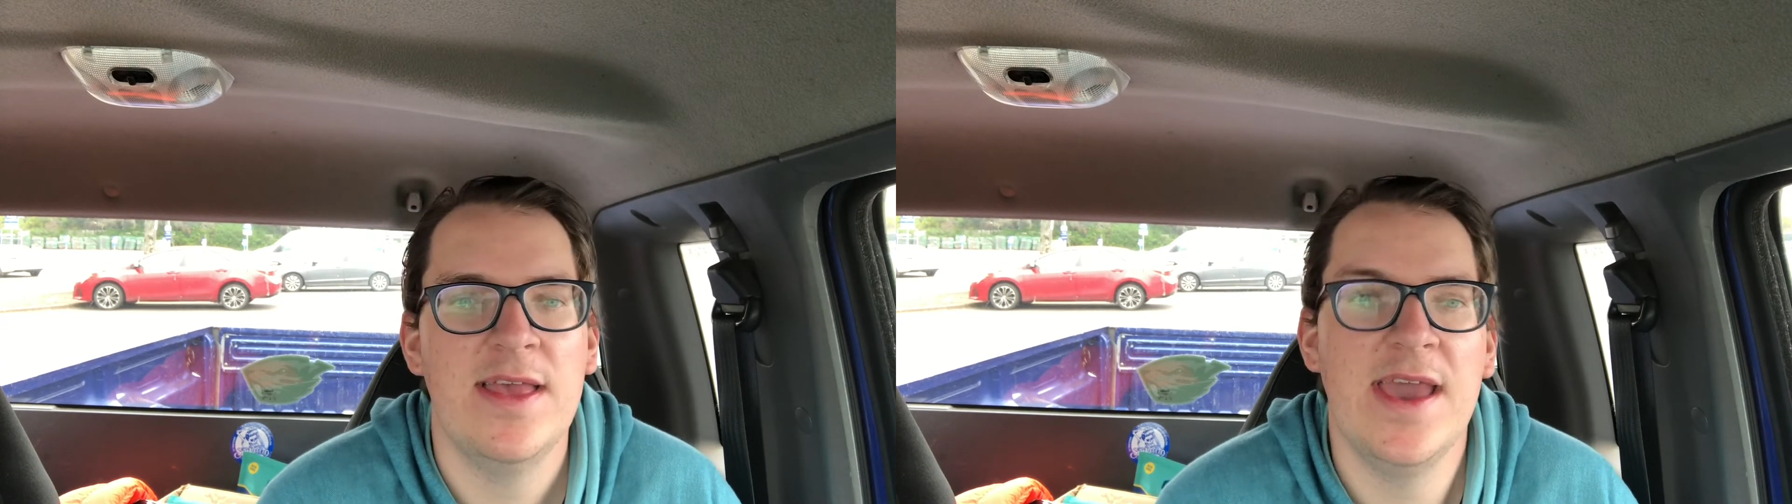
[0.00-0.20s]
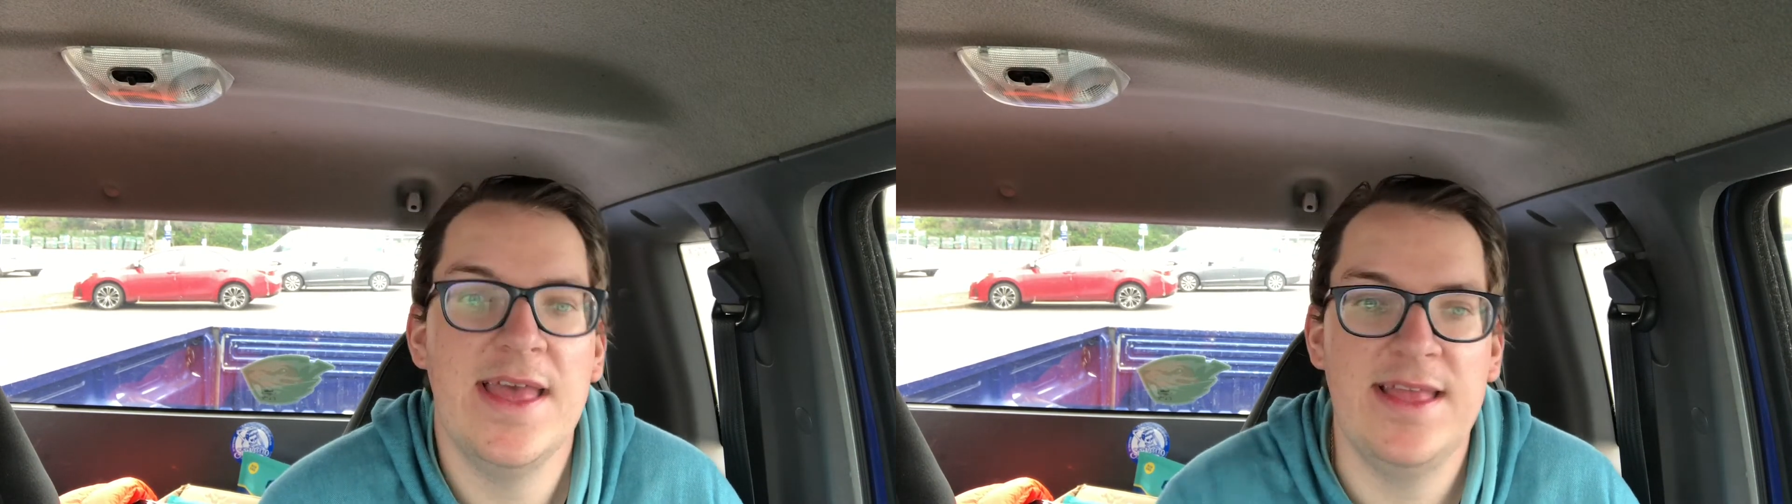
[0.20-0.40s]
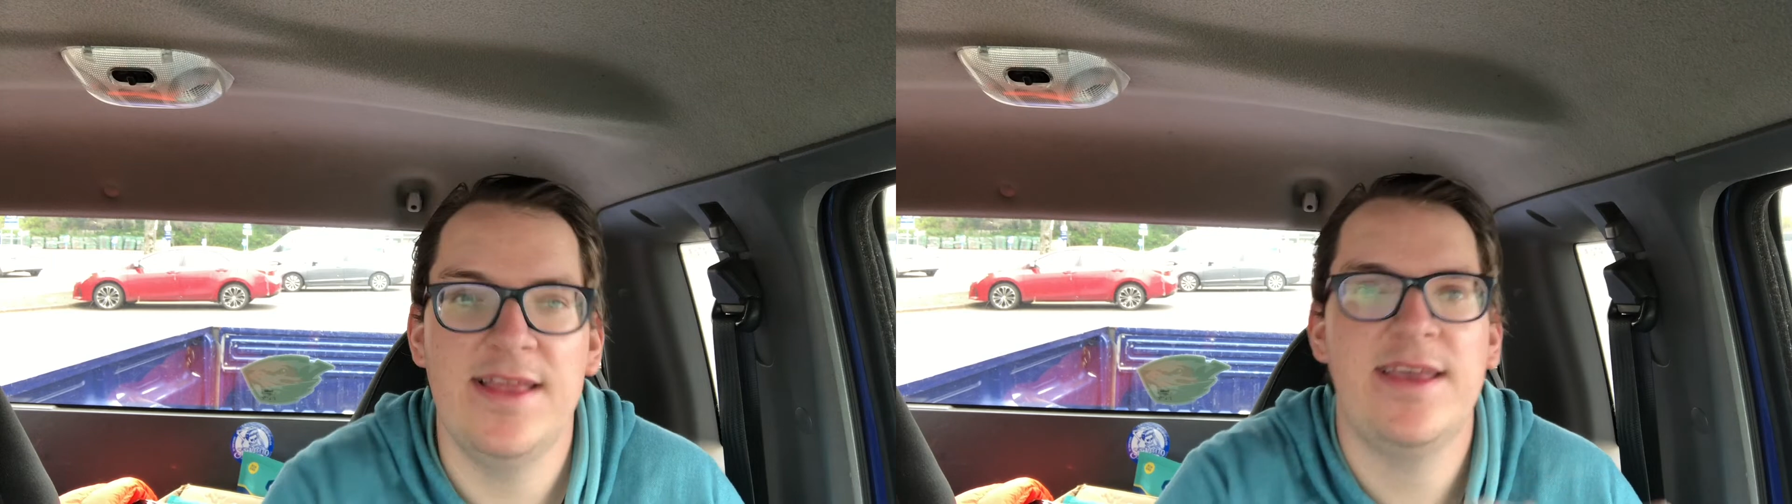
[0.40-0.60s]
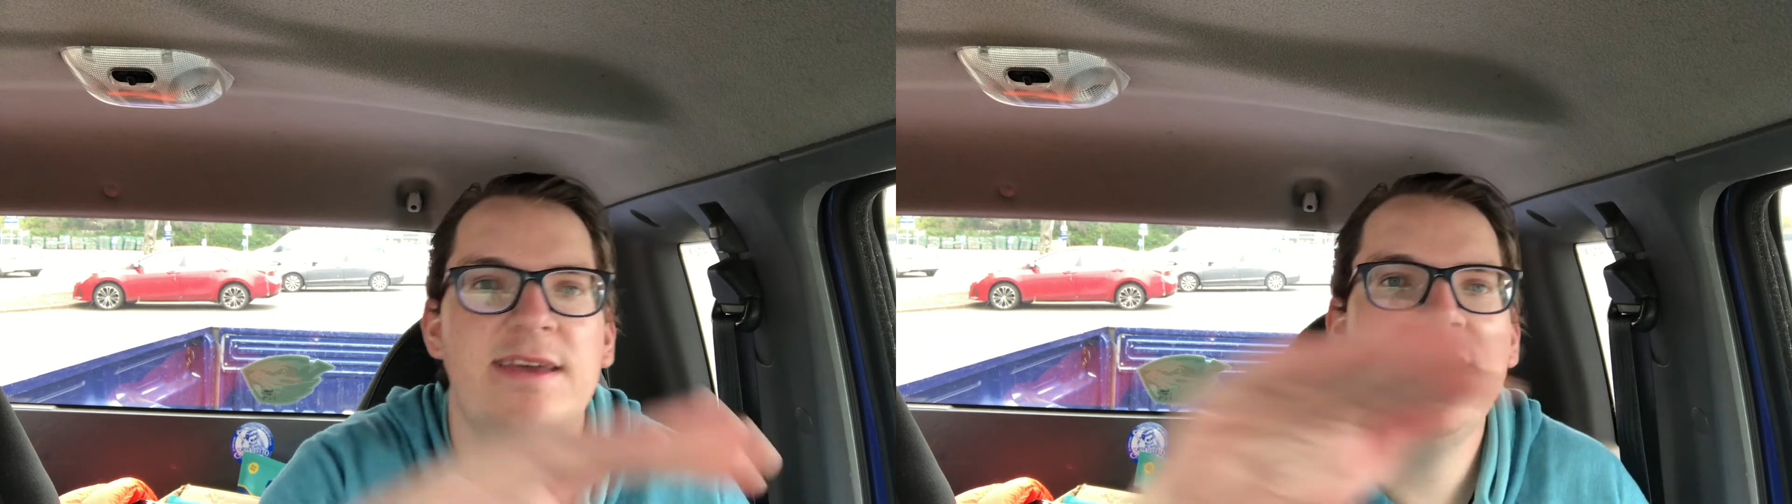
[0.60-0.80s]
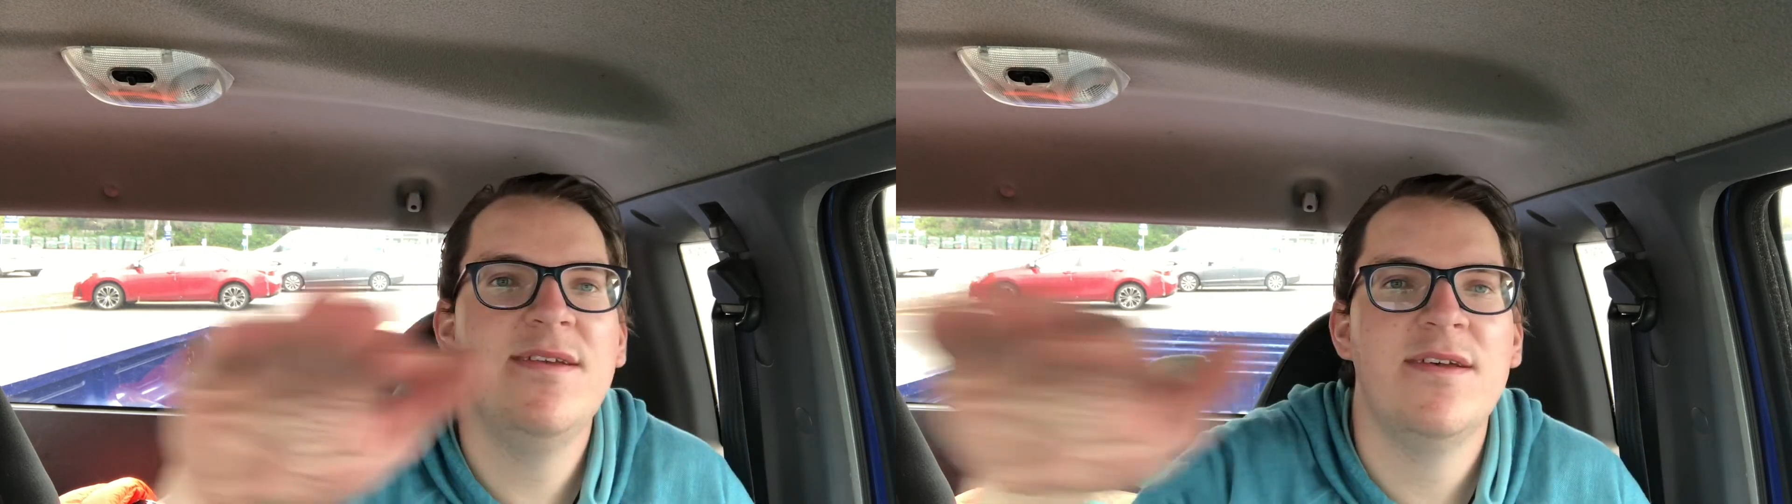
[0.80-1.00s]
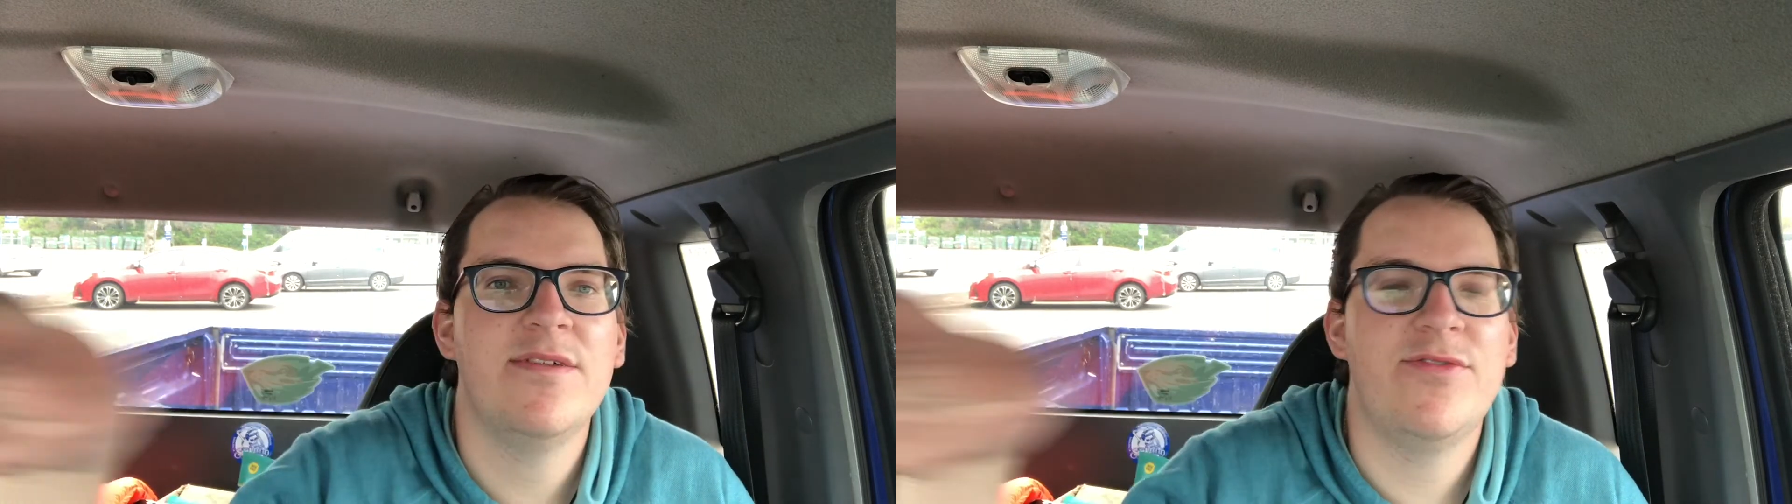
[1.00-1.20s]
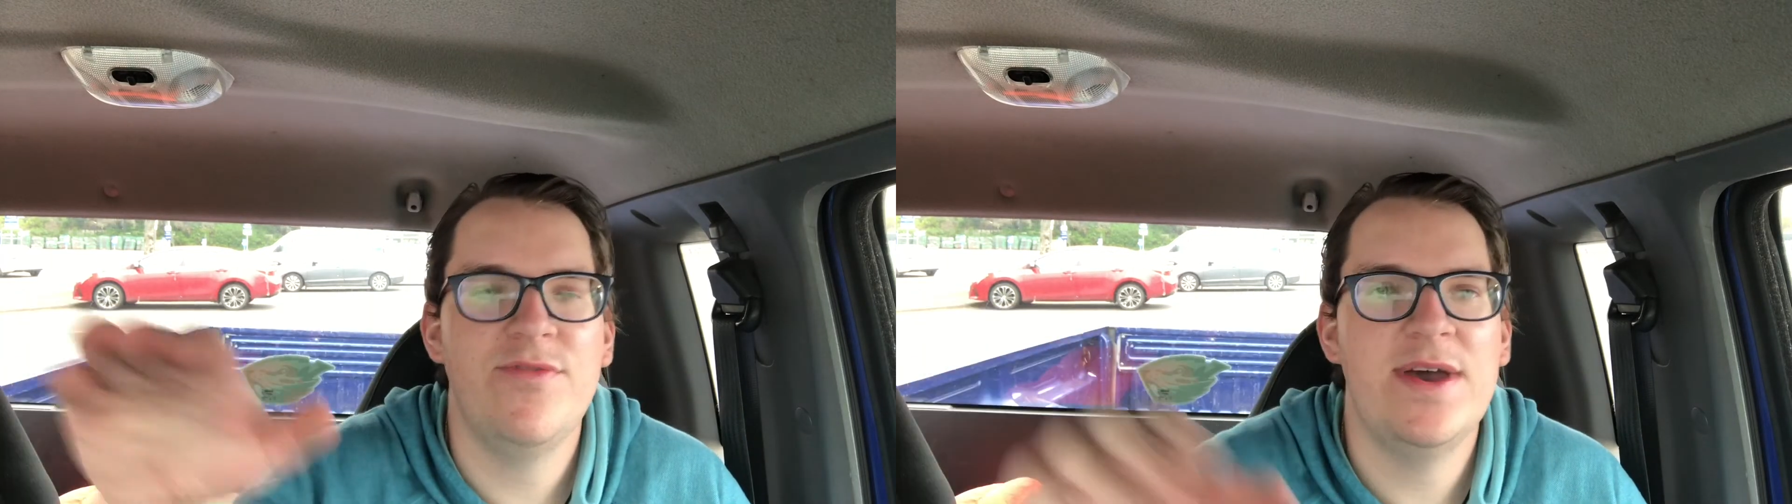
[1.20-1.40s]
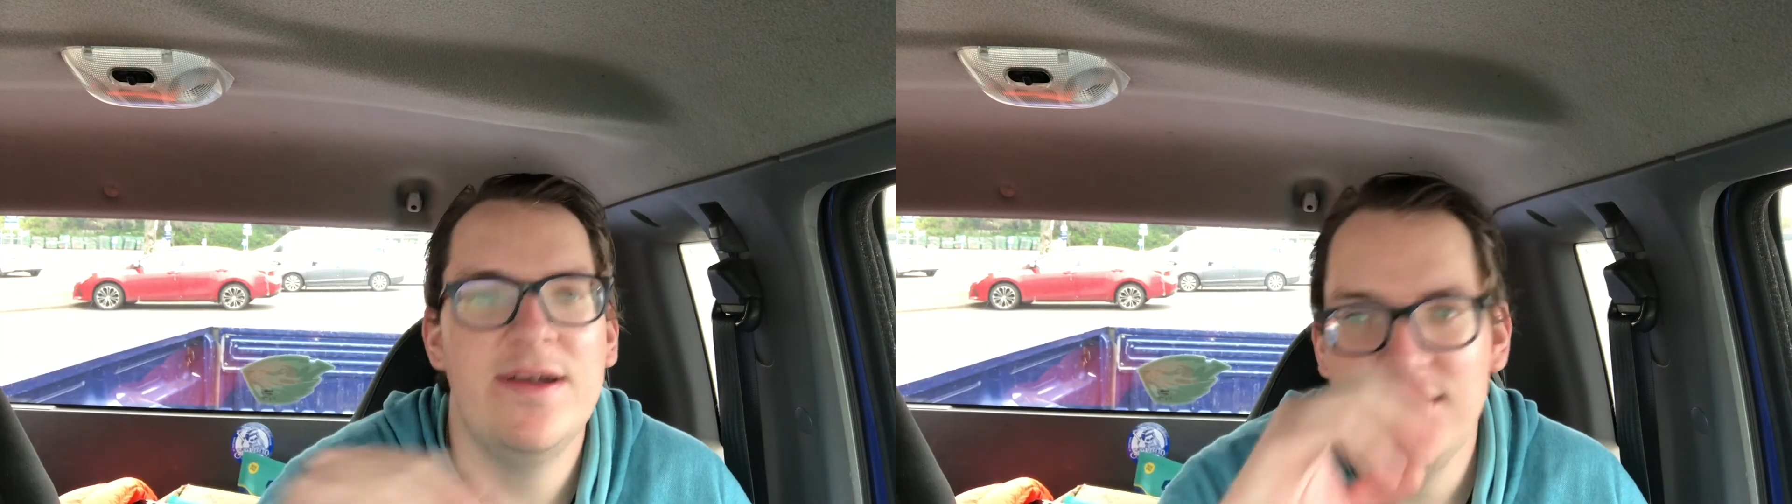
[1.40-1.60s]
and then they're good
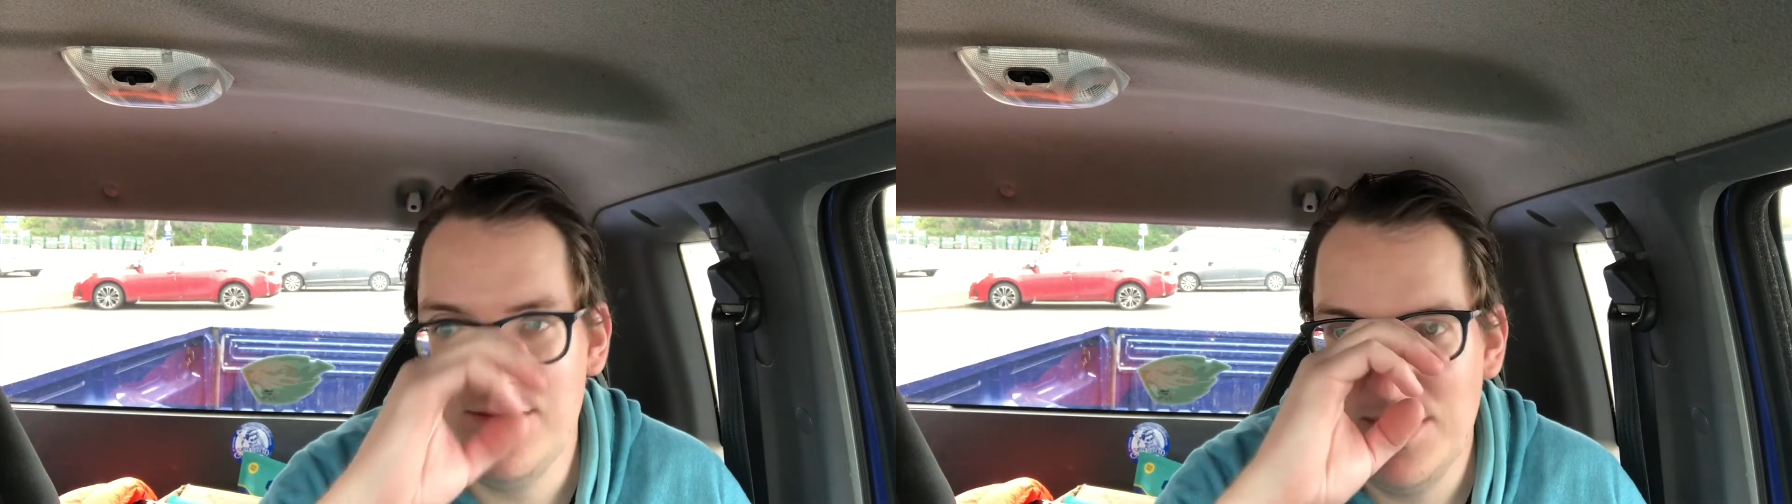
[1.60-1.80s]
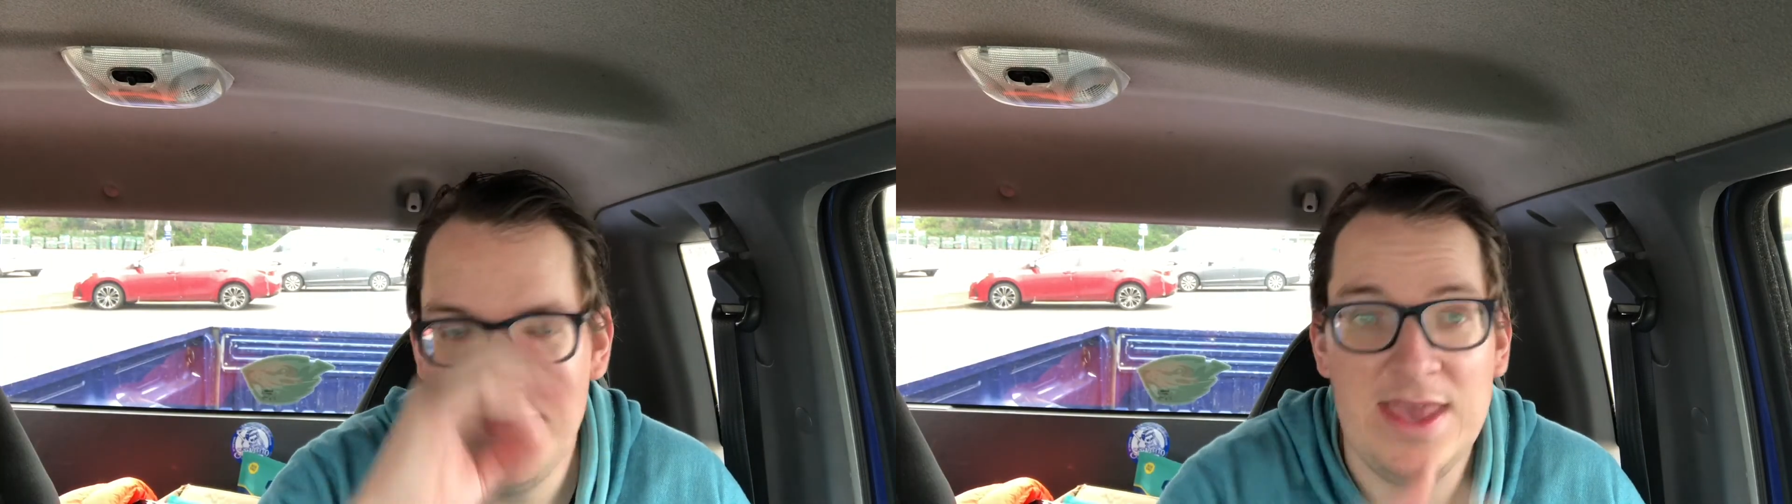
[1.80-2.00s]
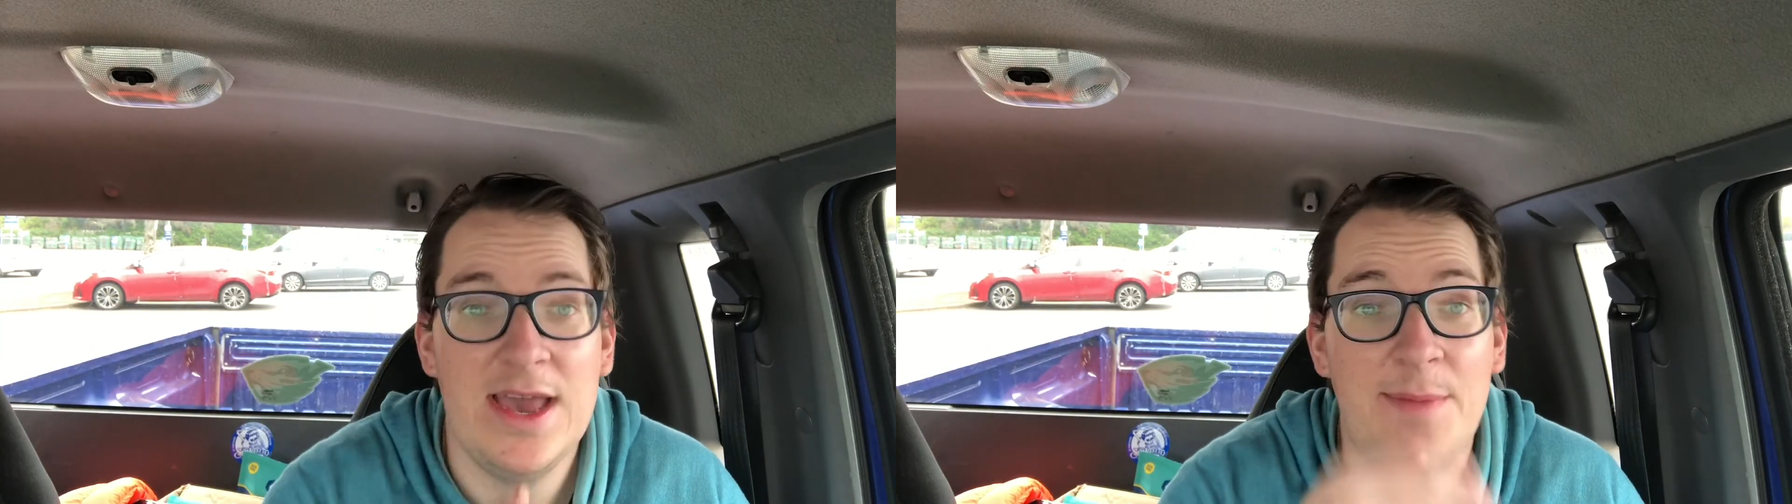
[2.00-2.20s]
throughout, you know, but me,